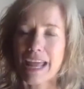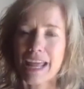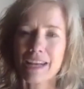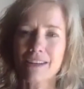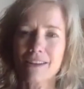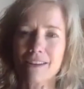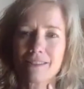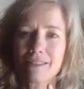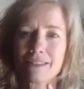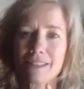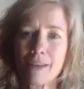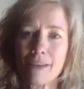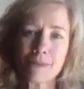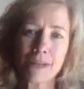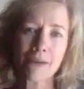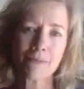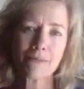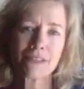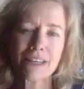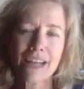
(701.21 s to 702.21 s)
And
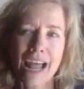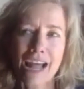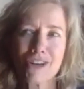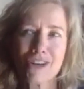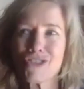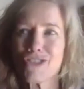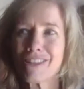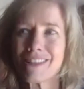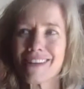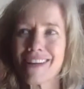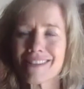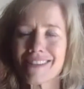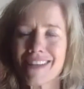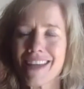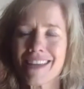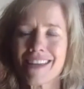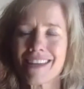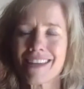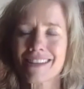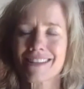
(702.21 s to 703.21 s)
sometimes naturally not
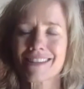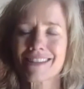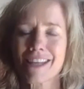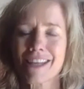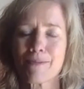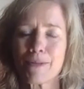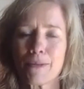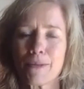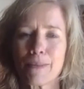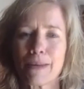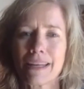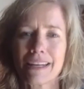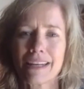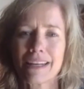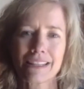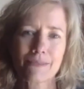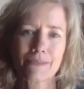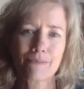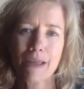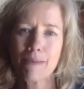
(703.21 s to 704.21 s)
taking a supplement
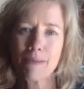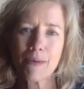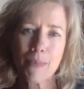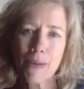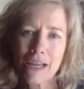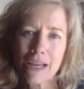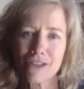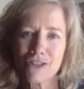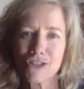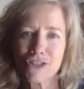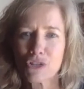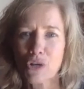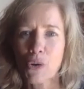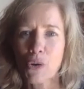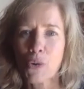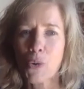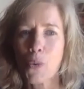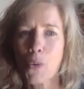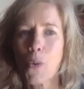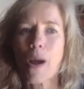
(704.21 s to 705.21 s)
is maybe because you
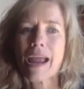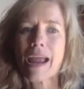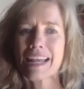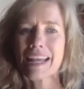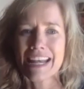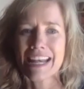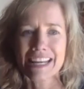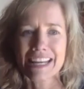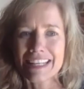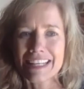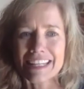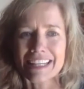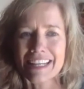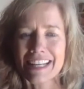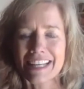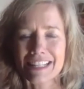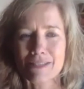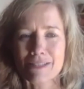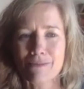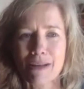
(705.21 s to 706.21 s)
don't quite need it
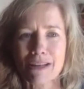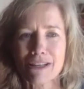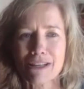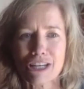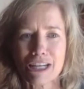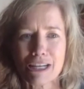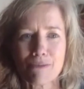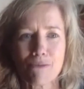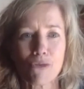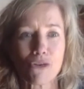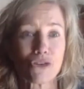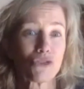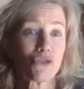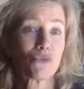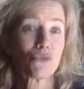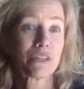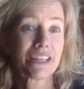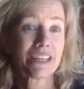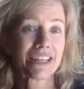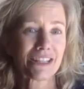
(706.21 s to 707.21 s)
as much anymore as you
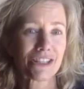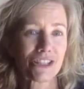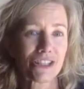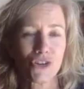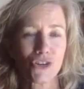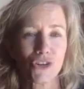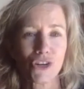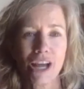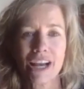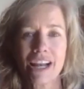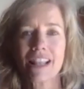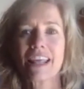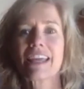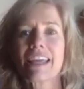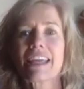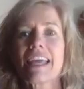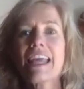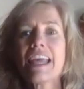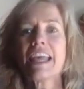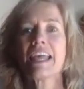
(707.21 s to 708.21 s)
did. So you're kind of like
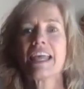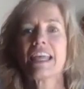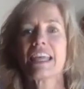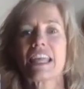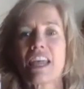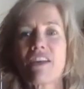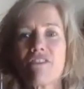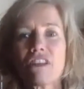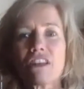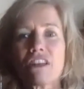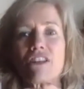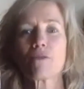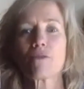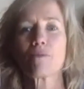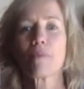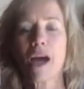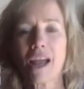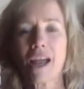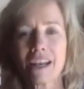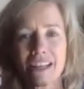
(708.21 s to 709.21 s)
giving your
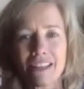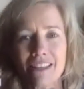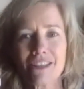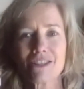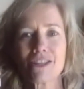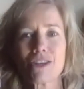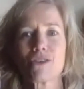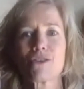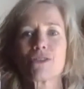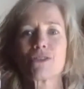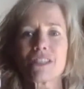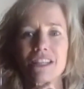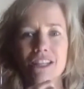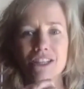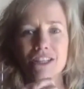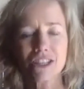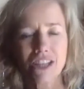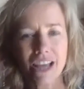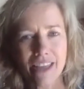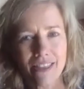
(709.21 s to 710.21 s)
body the
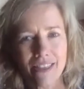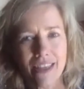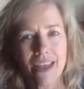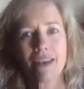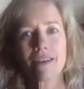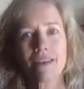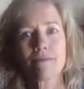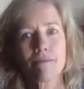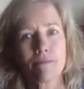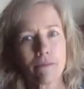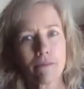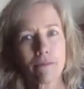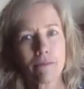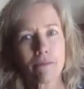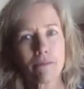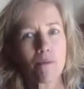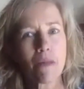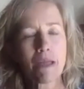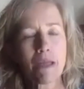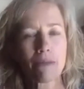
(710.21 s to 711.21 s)
dosage, and then,
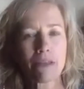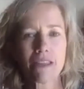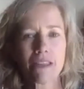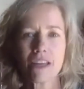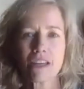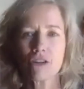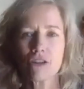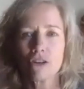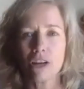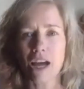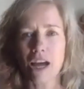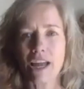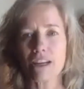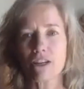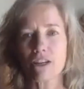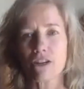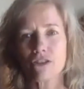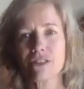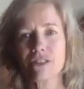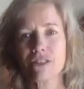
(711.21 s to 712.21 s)
maybe then your
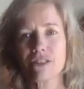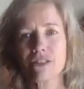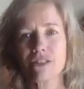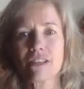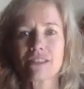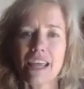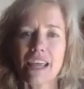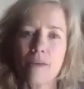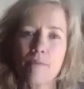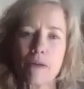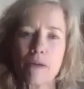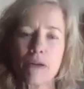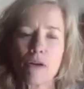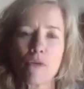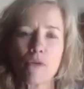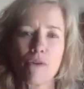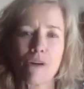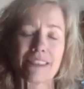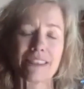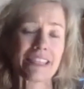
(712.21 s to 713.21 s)
cells get a bit
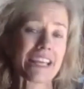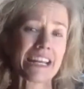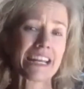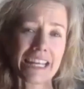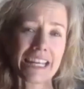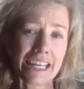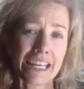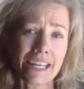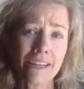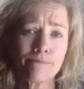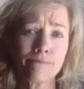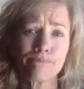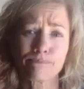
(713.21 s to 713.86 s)
of what they need.